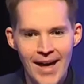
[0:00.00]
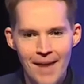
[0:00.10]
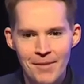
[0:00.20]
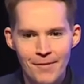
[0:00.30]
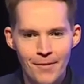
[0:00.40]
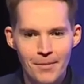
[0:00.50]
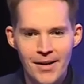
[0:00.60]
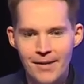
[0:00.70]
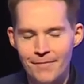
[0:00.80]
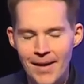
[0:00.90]
at me from
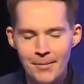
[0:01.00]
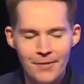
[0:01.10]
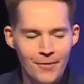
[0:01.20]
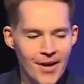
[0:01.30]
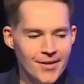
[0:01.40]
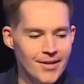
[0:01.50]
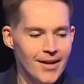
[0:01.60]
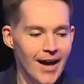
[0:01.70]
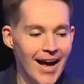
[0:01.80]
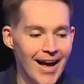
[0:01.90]
like a family friend.
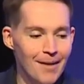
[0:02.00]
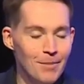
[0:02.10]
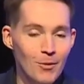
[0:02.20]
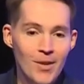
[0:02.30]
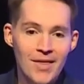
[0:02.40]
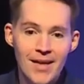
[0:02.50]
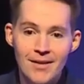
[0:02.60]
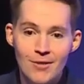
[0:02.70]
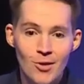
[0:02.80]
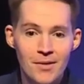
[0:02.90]
But
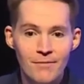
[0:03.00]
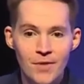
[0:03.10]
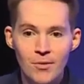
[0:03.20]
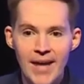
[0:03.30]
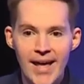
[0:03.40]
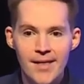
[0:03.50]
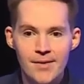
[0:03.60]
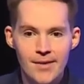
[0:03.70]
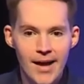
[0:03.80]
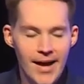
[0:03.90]
within just a few
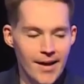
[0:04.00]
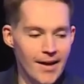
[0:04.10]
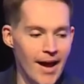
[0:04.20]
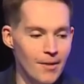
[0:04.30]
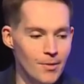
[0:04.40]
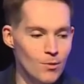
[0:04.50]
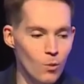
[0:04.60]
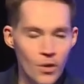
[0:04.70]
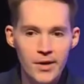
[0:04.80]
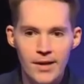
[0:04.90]
days, I was
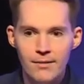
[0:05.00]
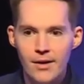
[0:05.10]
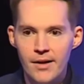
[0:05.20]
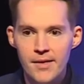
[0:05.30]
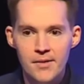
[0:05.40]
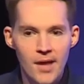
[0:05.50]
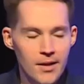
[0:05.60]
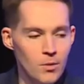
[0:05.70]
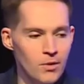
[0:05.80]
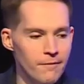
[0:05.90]
working on this
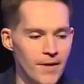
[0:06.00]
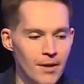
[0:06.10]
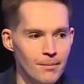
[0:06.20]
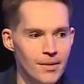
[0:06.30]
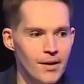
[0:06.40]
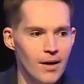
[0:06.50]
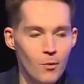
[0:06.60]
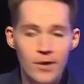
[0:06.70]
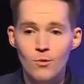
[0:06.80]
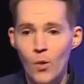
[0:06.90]
Hollywood film
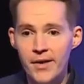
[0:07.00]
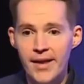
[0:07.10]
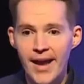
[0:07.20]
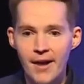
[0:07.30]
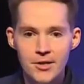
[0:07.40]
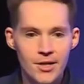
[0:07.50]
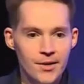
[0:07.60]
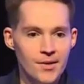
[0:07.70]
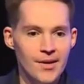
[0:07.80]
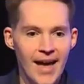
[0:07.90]
with one of the
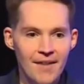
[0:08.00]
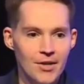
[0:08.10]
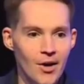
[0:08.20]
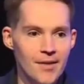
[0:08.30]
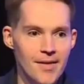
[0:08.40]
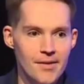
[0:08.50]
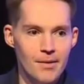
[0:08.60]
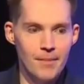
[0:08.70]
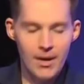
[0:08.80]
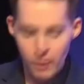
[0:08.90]
characters having
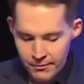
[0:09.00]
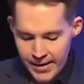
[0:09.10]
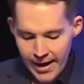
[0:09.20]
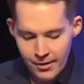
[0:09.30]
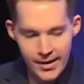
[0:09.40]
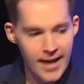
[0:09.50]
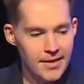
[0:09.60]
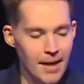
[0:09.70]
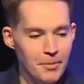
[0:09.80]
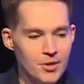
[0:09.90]
autism. And we've now got
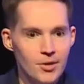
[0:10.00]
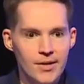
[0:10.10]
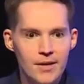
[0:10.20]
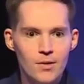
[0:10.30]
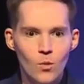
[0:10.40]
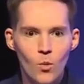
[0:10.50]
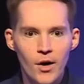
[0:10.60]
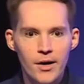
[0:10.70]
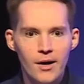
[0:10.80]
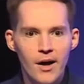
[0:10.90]
an opportunity to
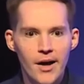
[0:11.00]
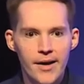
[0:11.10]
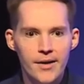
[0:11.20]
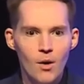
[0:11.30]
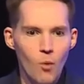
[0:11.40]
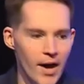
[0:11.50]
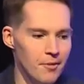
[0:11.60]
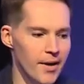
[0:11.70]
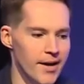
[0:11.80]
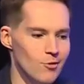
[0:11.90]
work on a wide
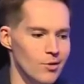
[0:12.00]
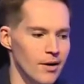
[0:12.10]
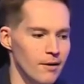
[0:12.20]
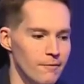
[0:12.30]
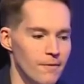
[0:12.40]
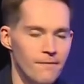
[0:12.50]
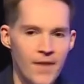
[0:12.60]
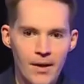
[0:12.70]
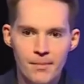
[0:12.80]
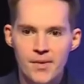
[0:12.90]
range of
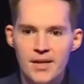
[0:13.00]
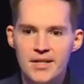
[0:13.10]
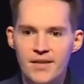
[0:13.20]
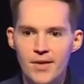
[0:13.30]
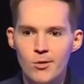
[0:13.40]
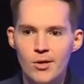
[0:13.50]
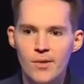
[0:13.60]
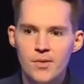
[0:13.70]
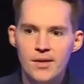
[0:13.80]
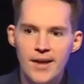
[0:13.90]
films and TV
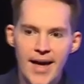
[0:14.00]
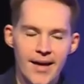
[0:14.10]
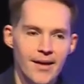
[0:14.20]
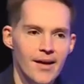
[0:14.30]
shows today